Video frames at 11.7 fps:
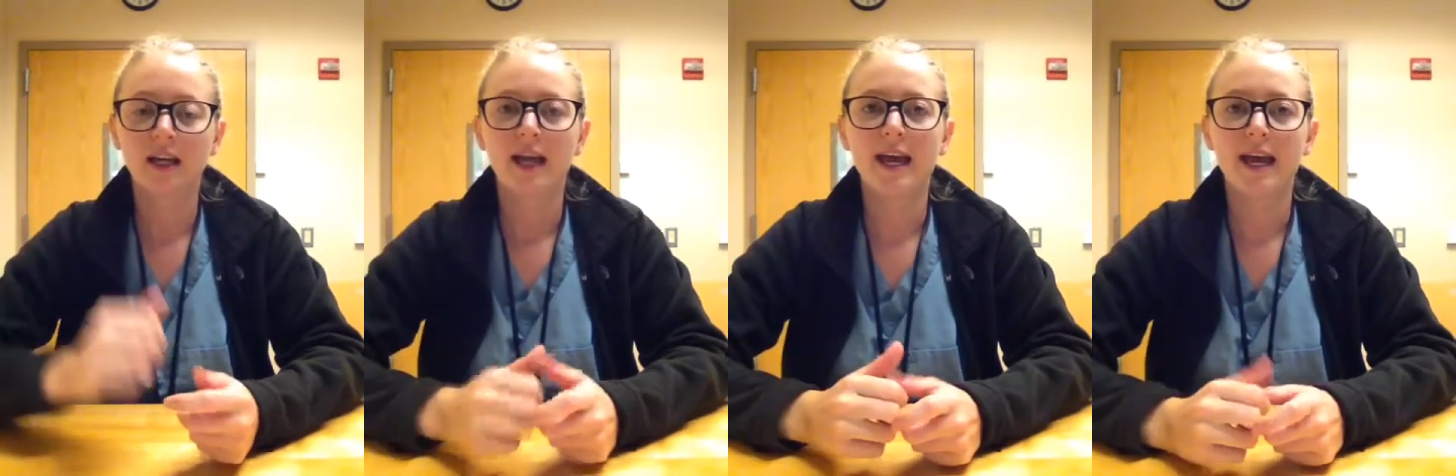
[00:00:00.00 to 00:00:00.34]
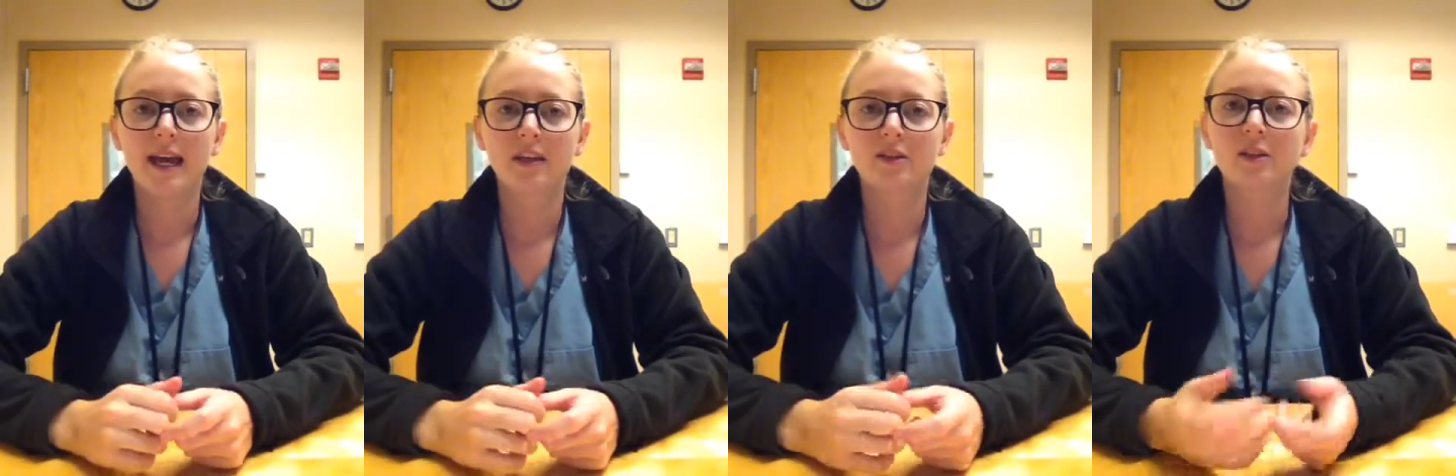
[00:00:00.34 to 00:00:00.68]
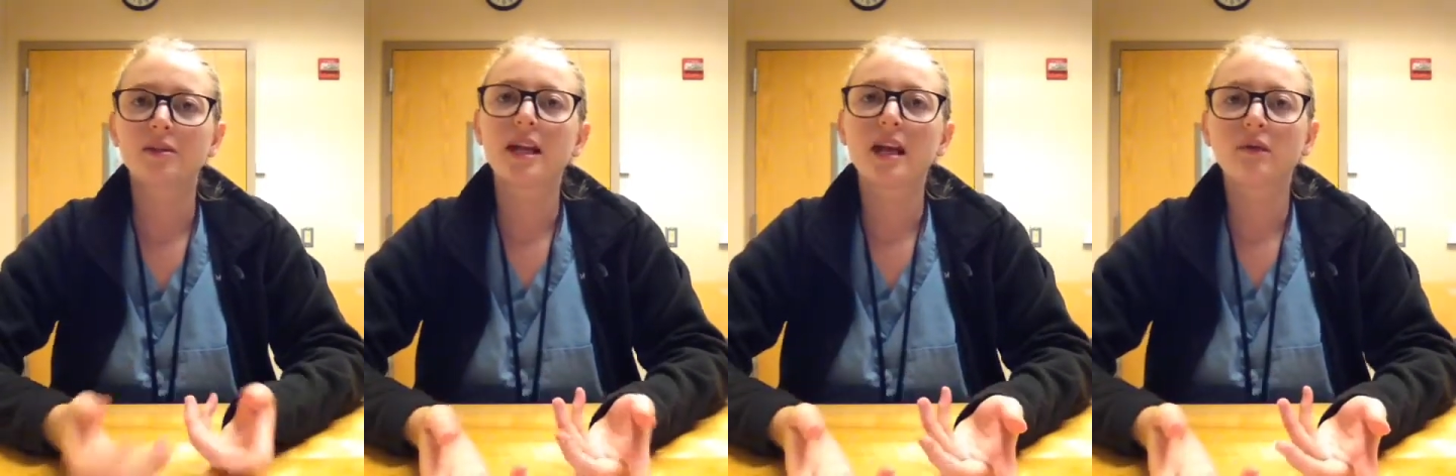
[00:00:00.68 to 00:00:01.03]
And so
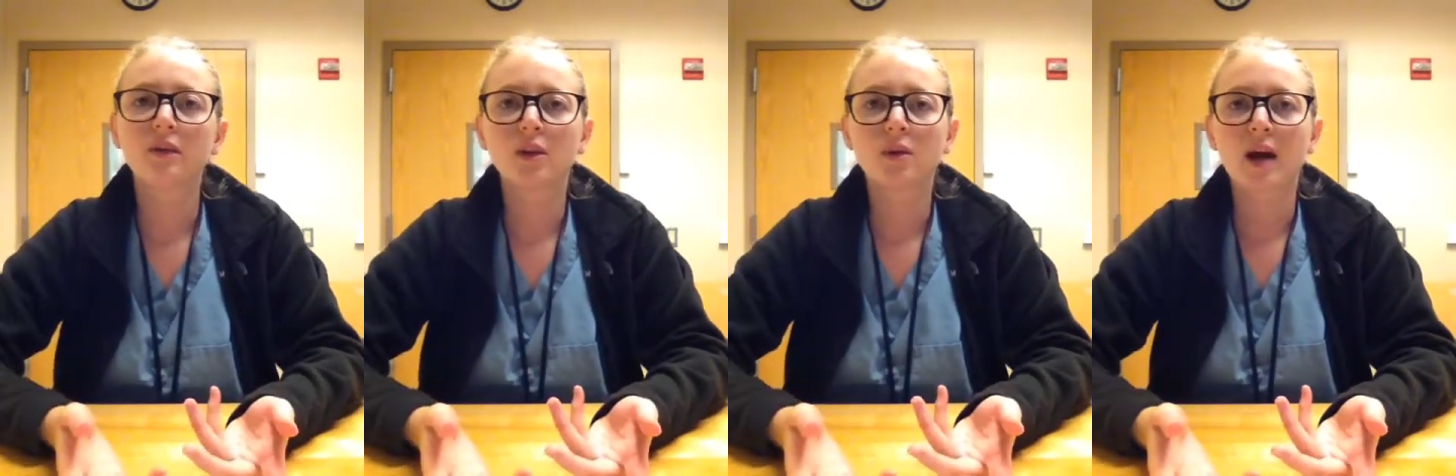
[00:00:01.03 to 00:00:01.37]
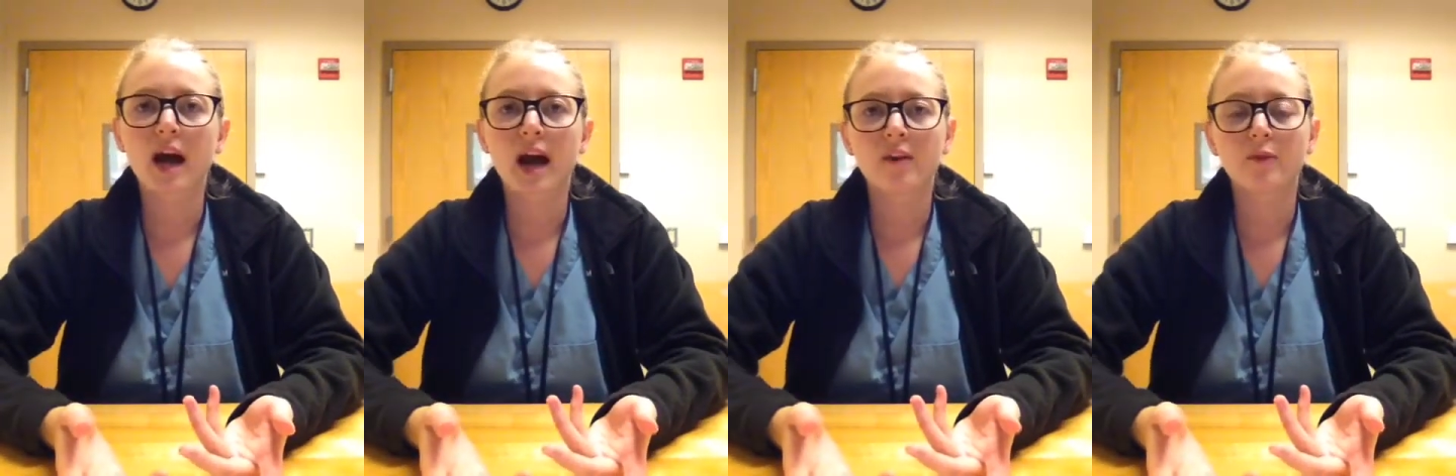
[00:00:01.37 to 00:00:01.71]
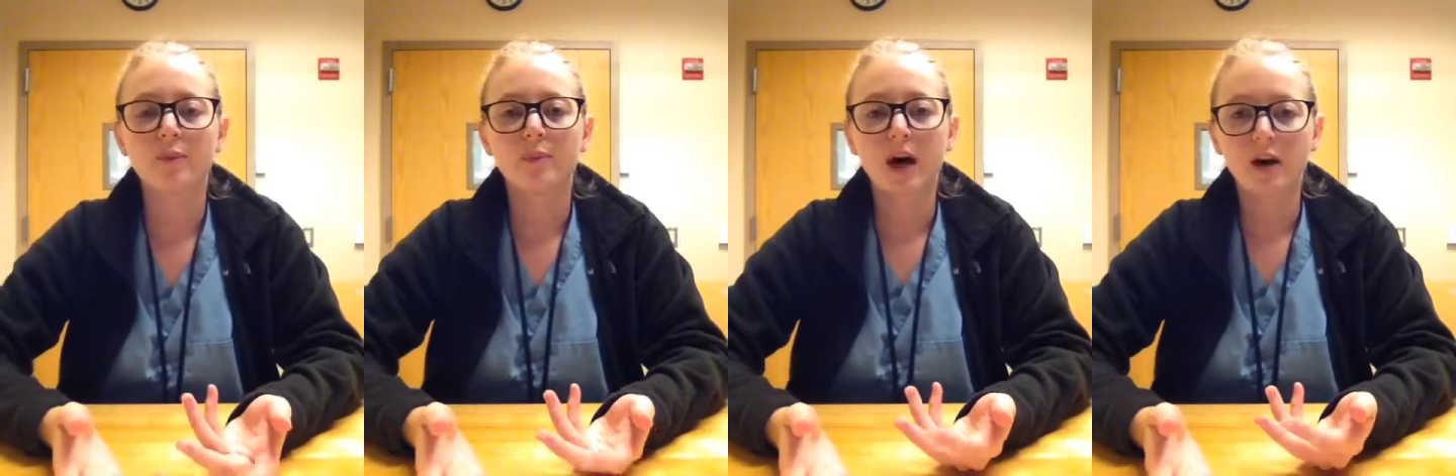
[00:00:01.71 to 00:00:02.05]
say if you have
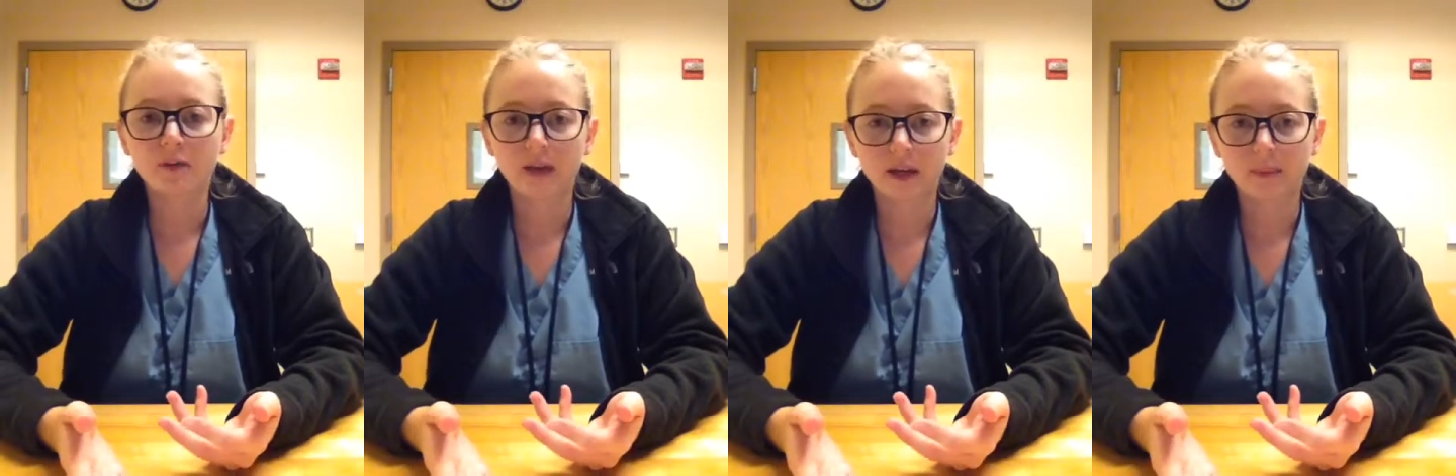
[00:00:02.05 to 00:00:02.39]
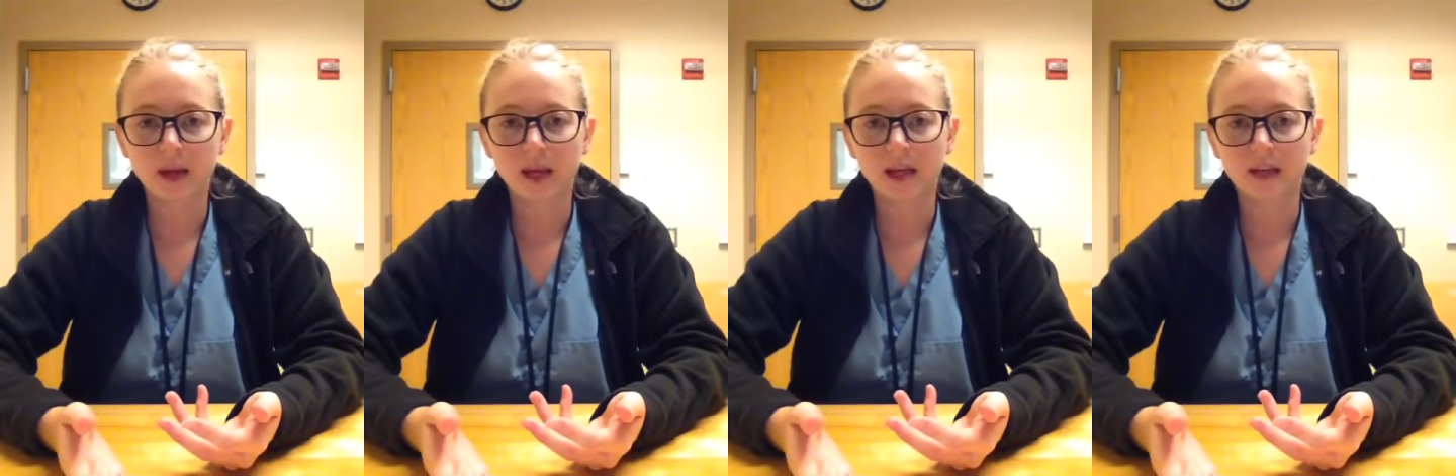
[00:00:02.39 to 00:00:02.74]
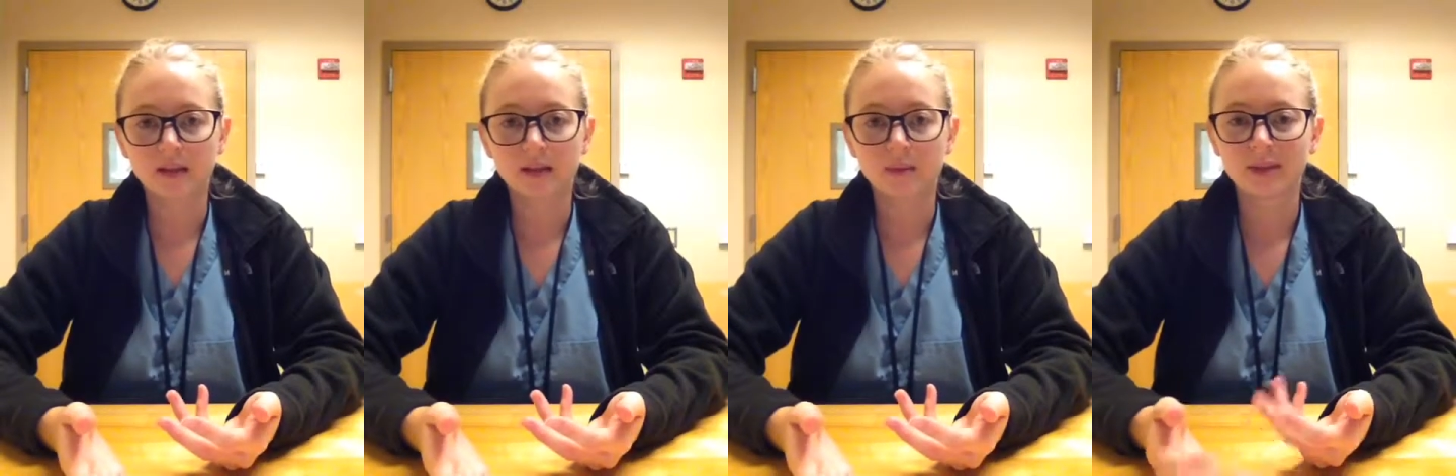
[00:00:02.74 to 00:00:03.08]
pelvic
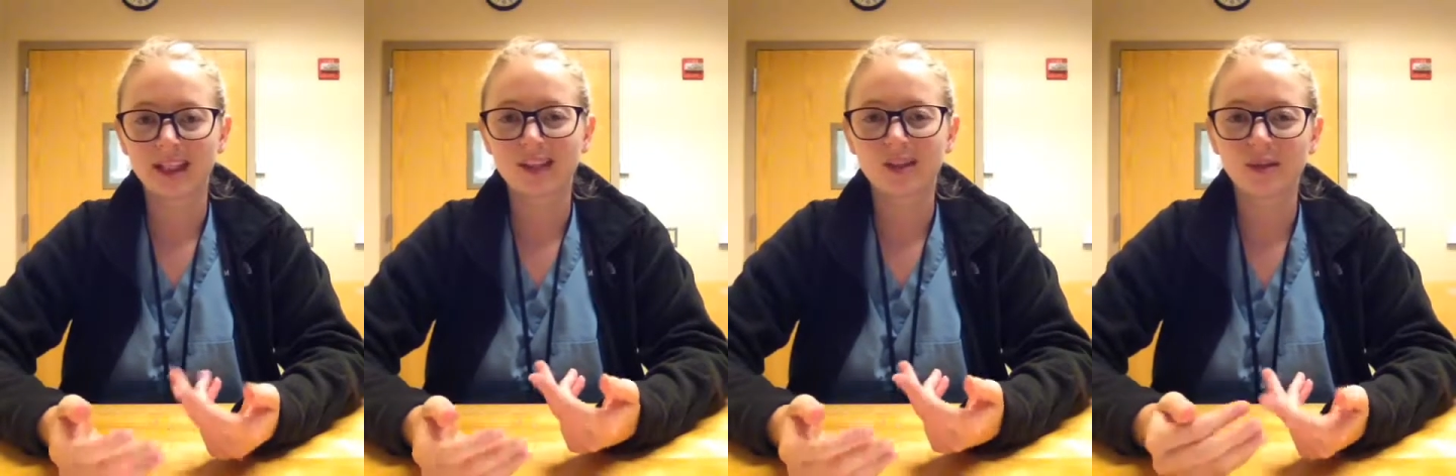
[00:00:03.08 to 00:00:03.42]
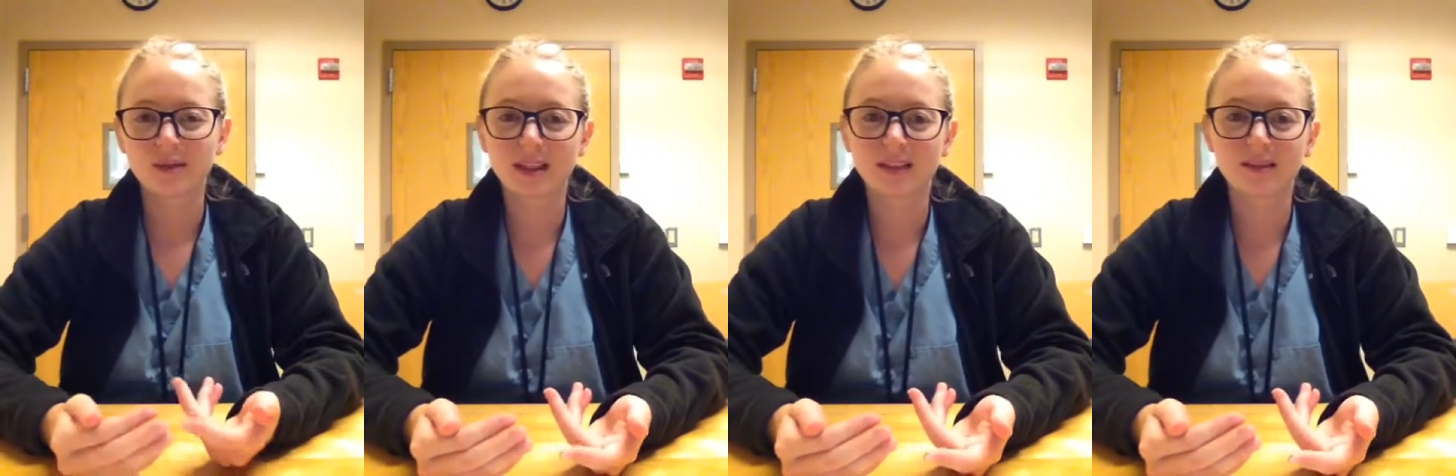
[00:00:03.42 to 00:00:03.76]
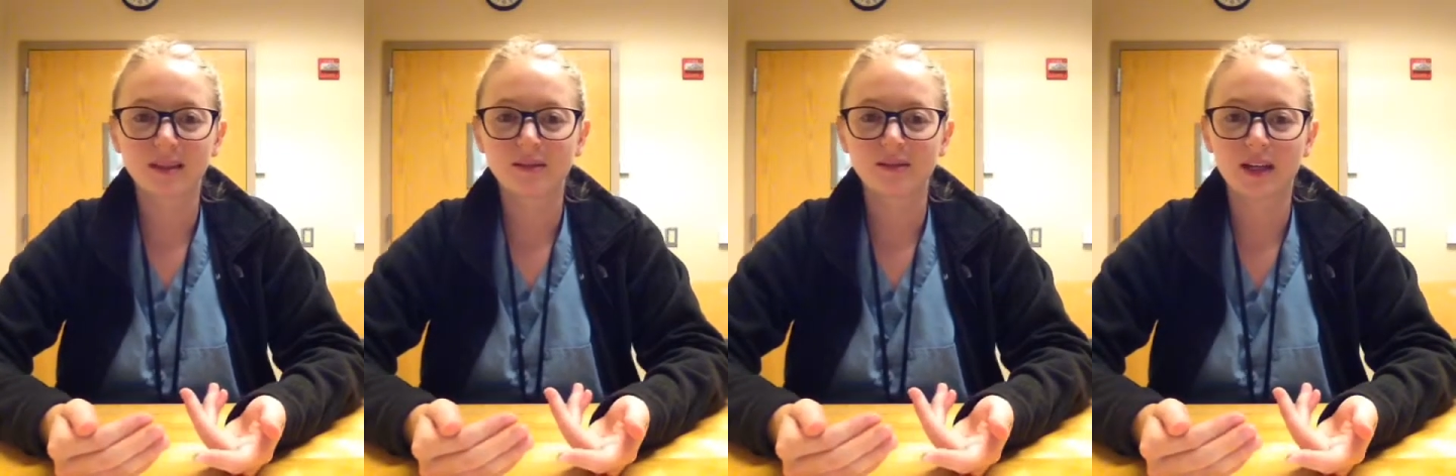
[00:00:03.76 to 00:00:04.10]
pain, but it's too
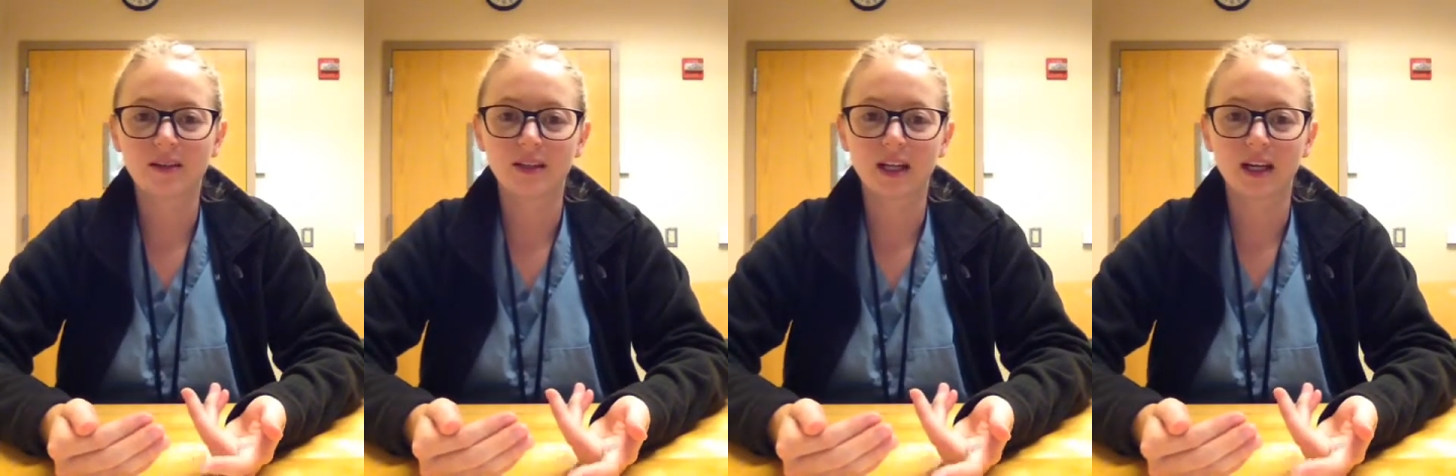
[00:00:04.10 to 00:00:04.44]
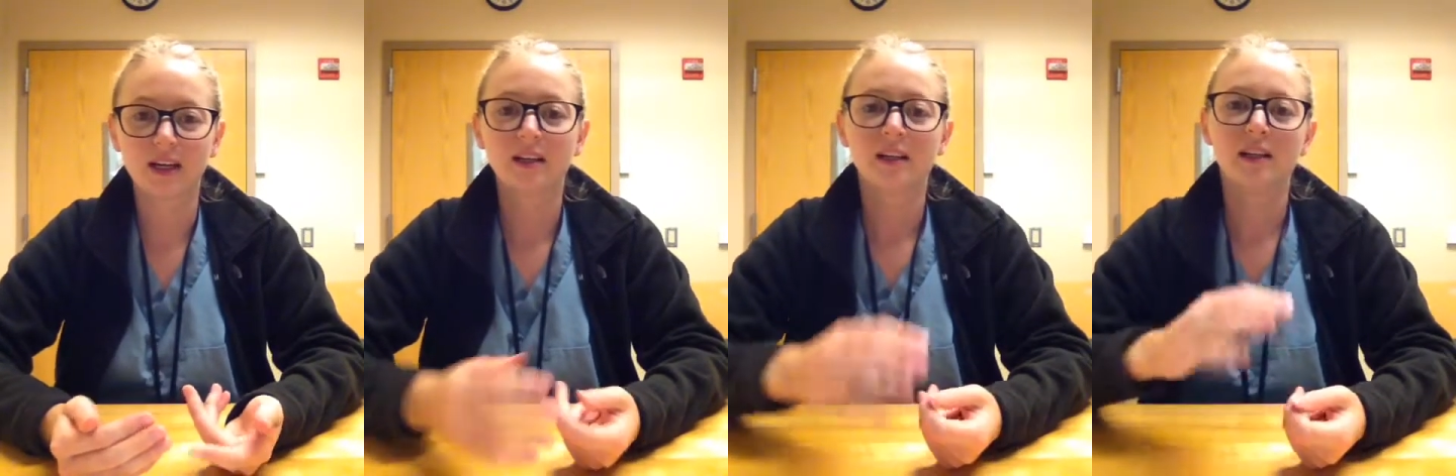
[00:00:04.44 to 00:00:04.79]
sensitive down there,